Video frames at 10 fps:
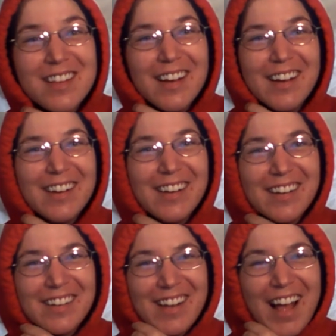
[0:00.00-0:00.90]

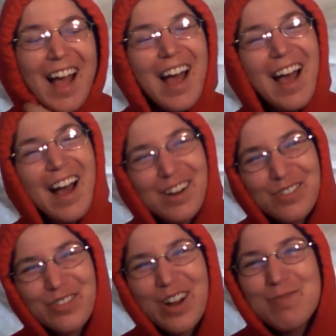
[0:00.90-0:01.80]
out
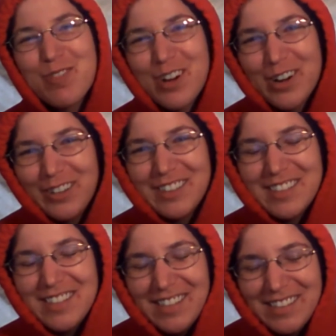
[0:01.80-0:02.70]
of RemWorld.
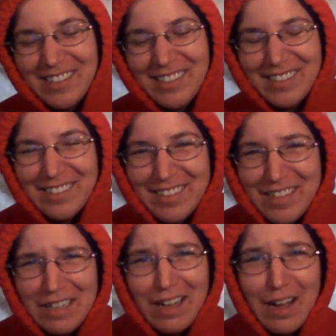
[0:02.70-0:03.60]

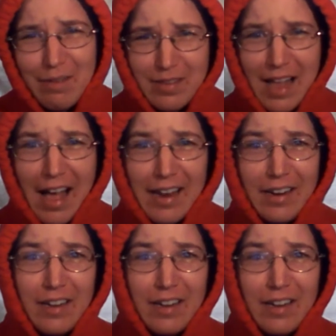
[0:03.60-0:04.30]
I'm sad.